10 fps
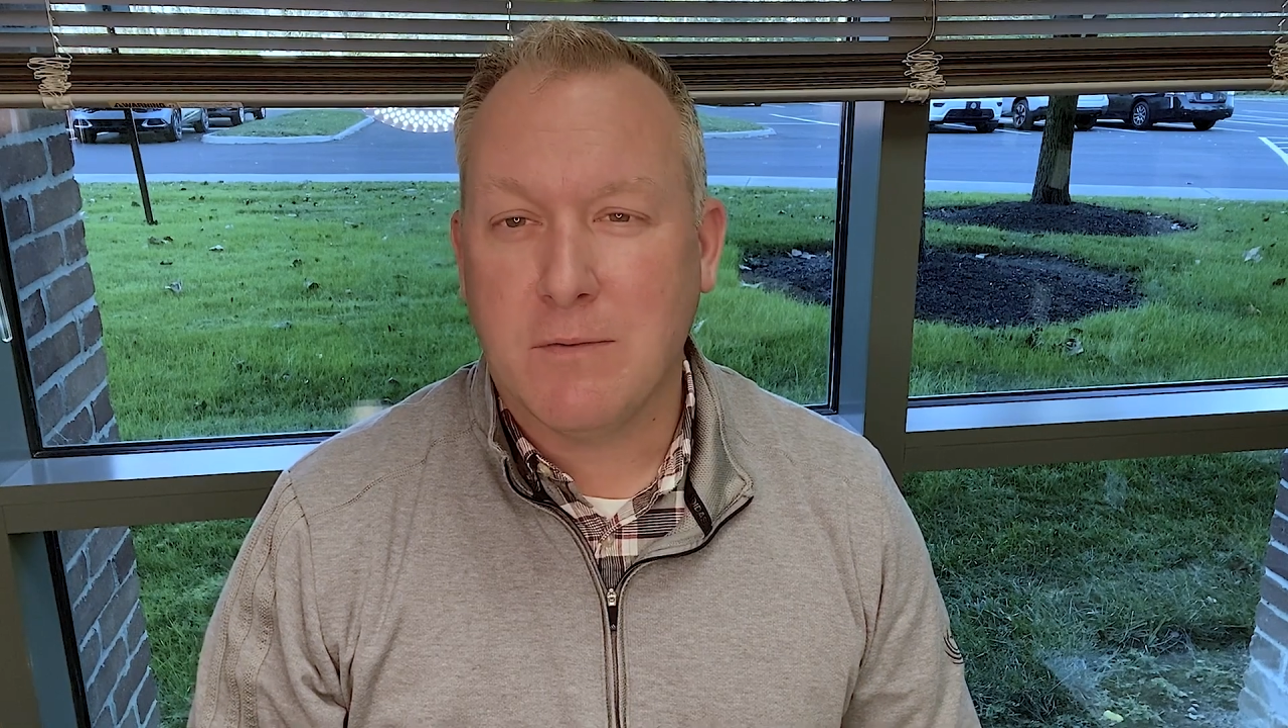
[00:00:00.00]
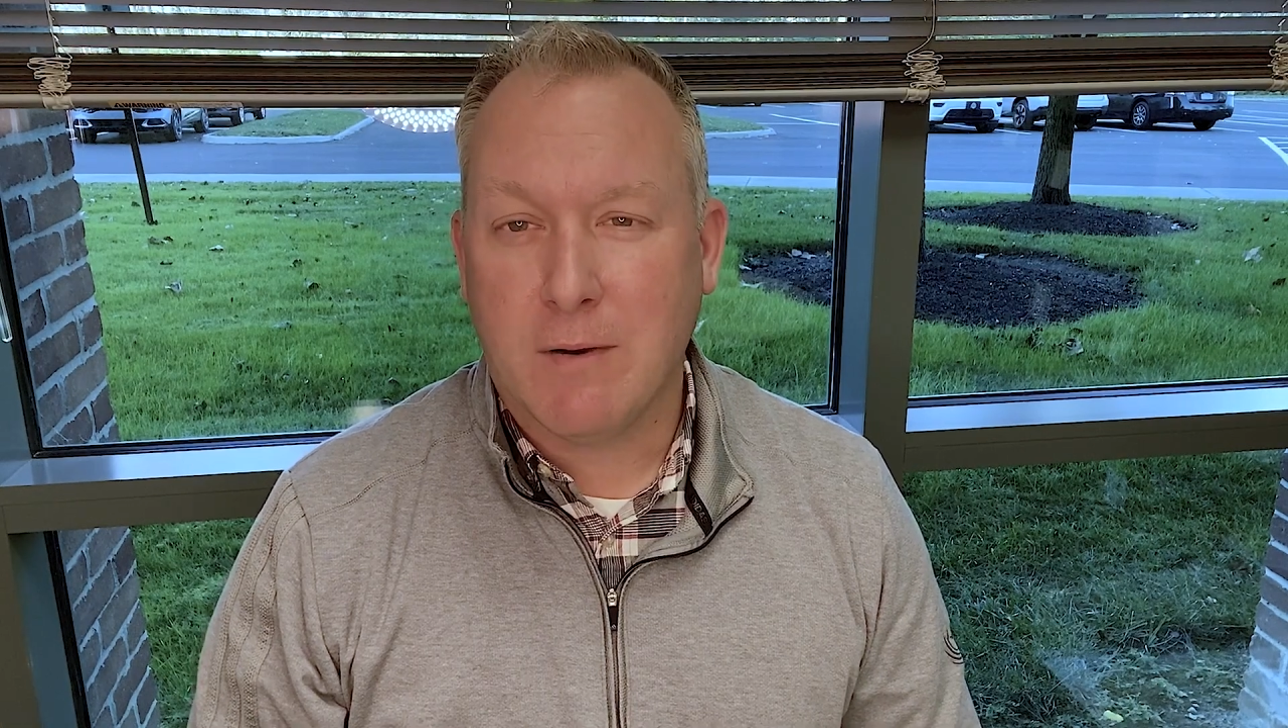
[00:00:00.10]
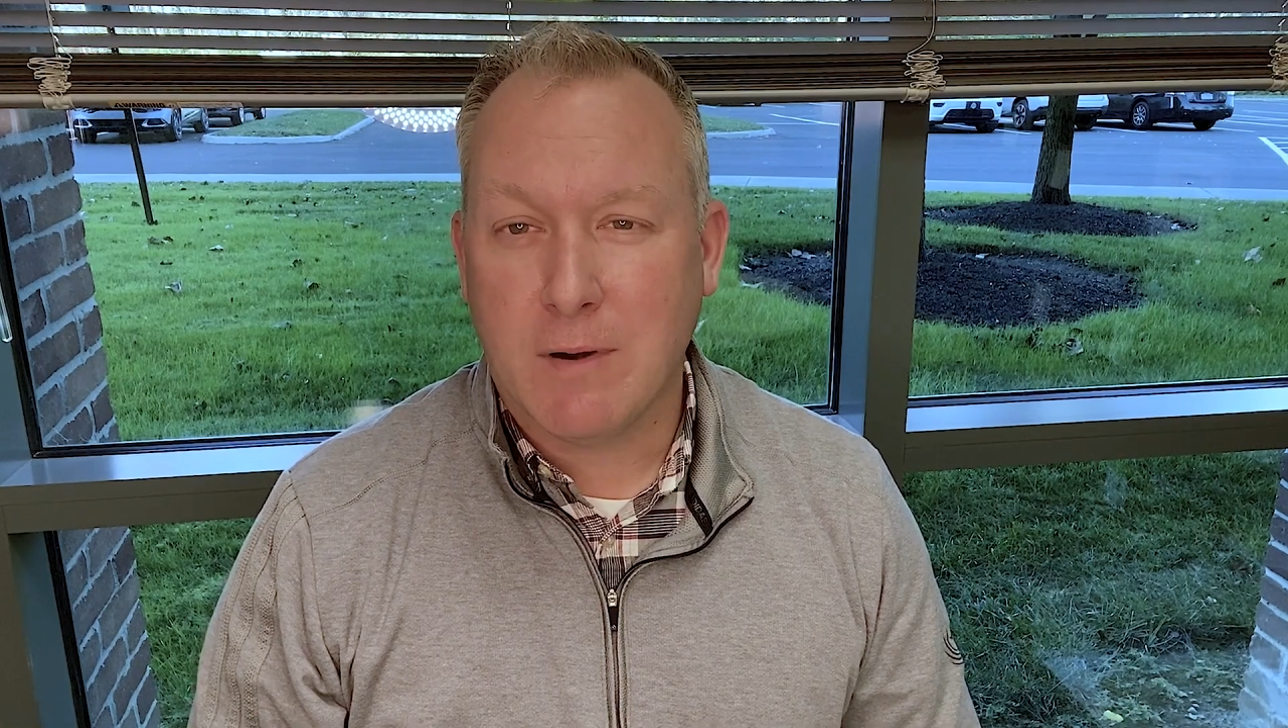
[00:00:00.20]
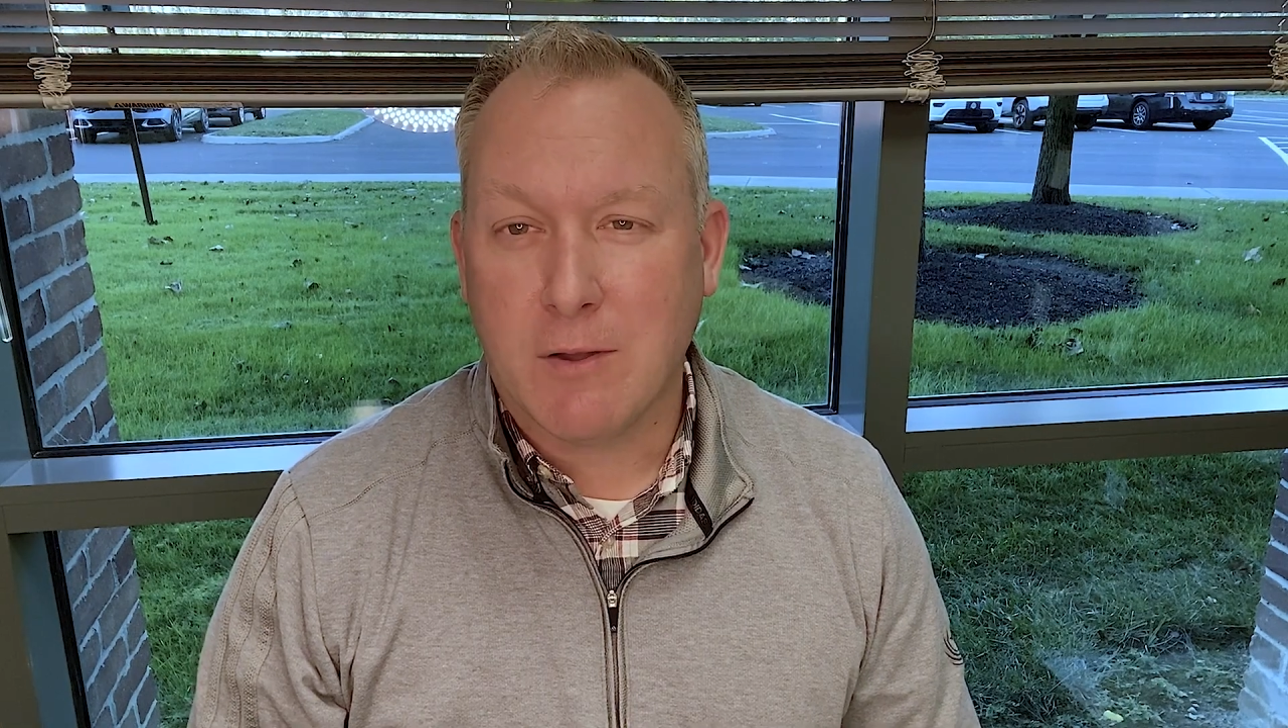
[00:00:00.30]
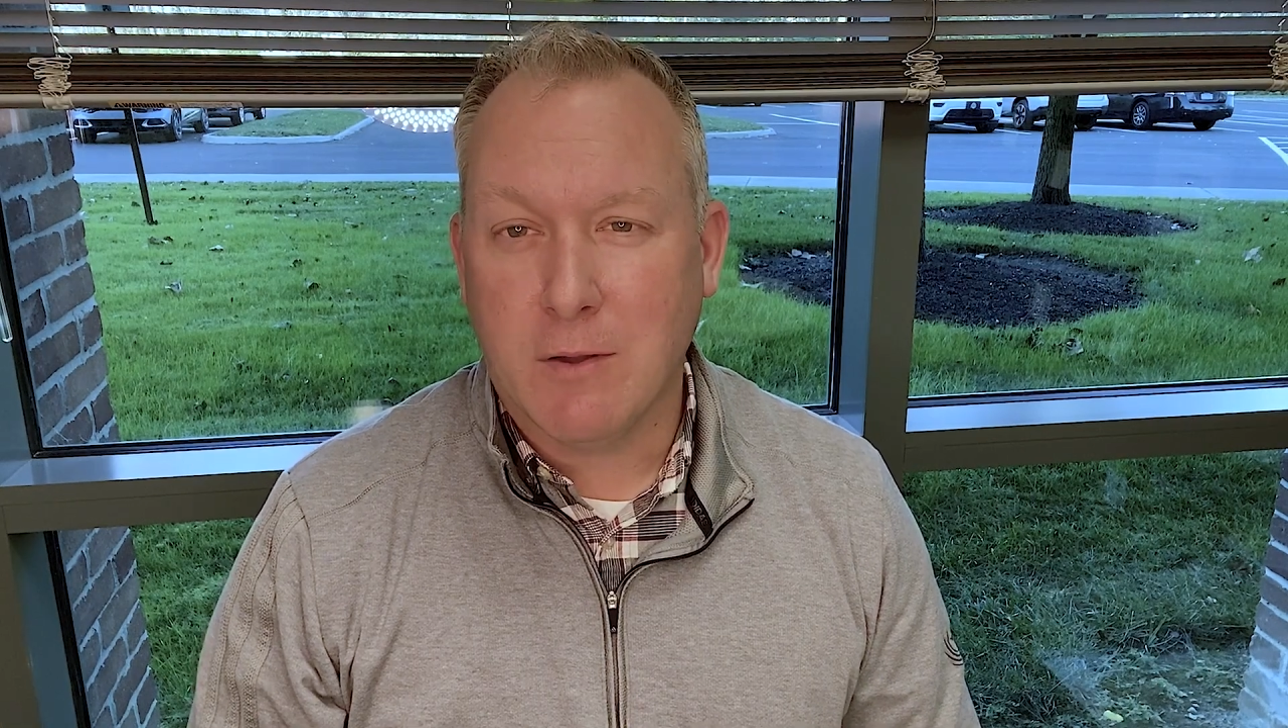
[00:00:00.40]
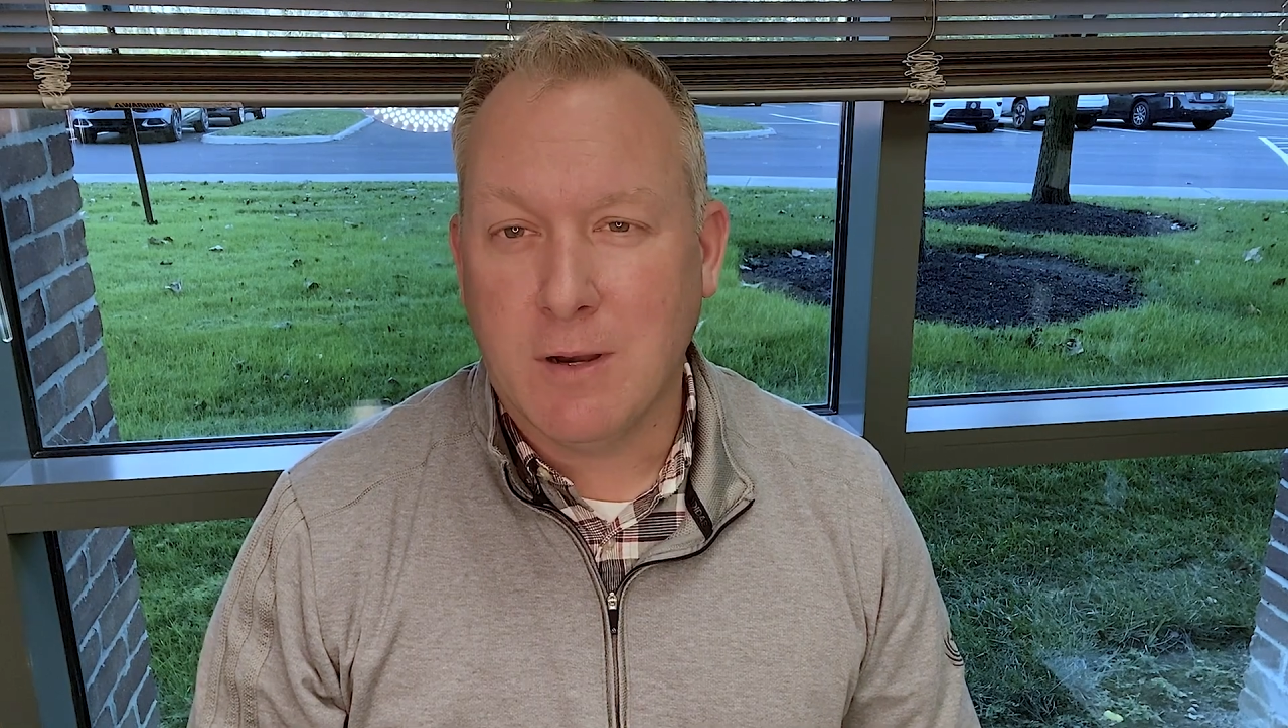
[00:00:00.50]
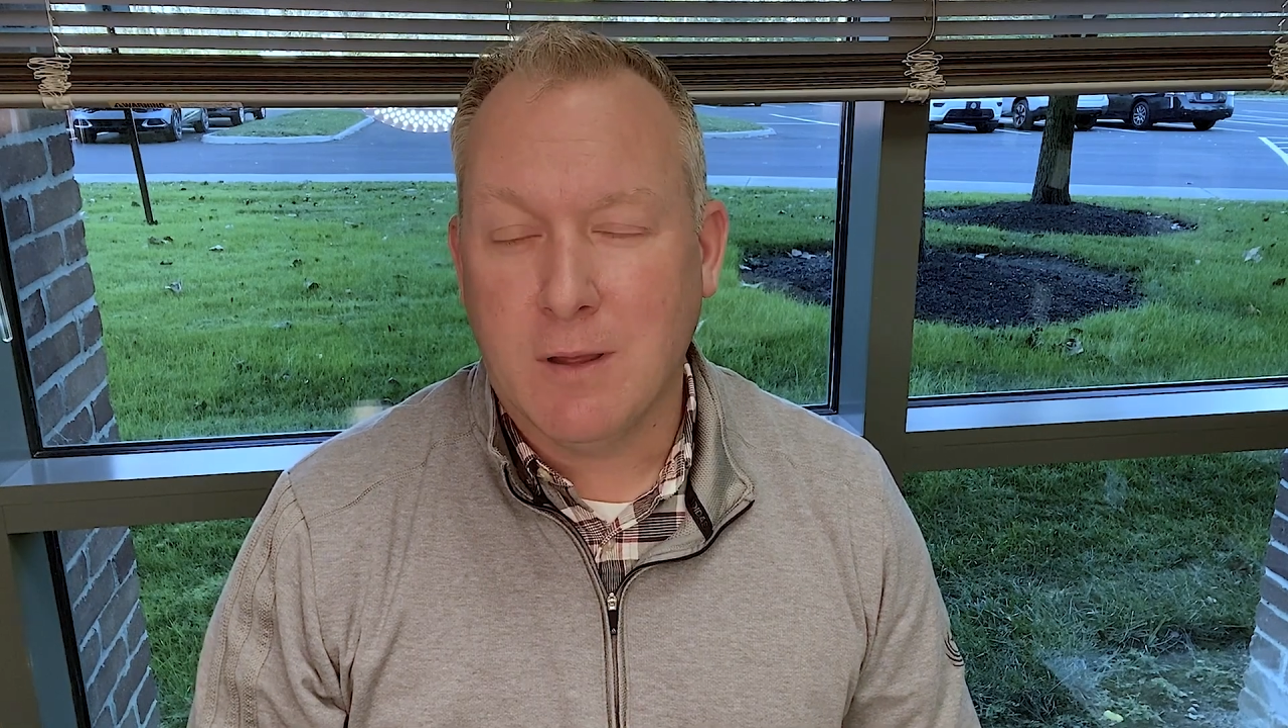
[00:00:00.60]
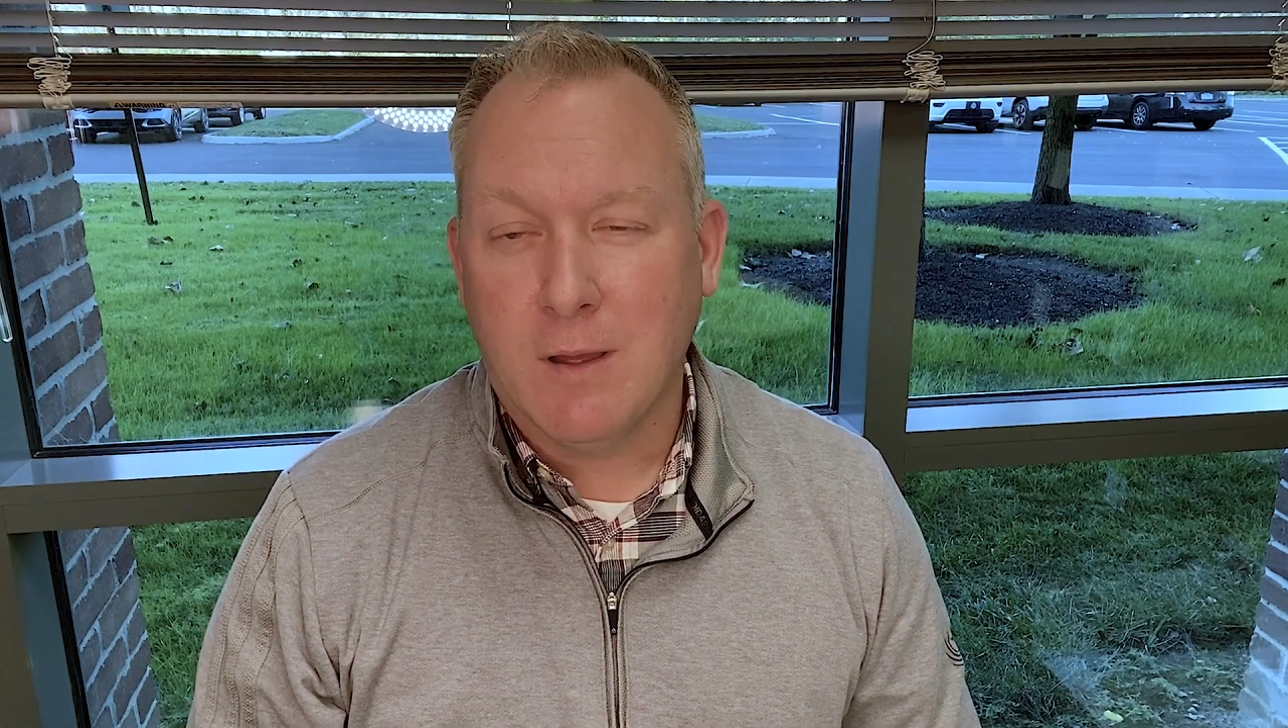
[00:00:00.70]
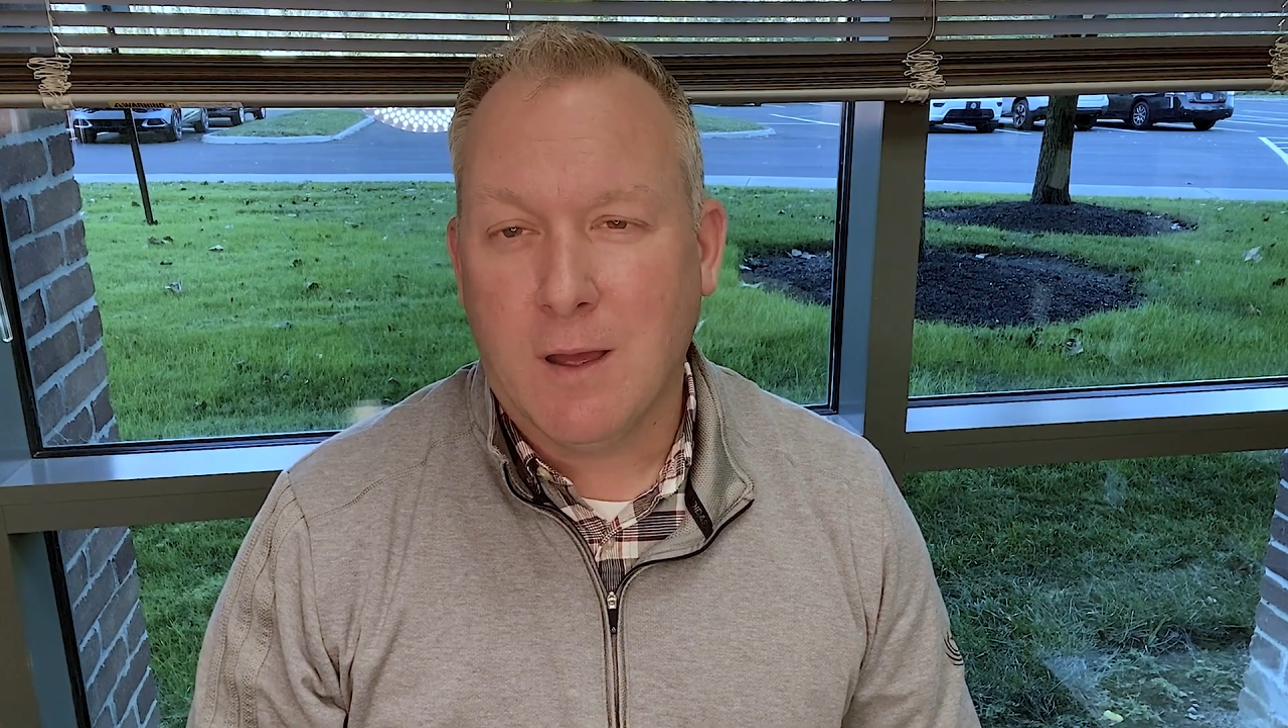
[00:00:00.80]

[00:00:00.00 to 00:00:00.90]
very good.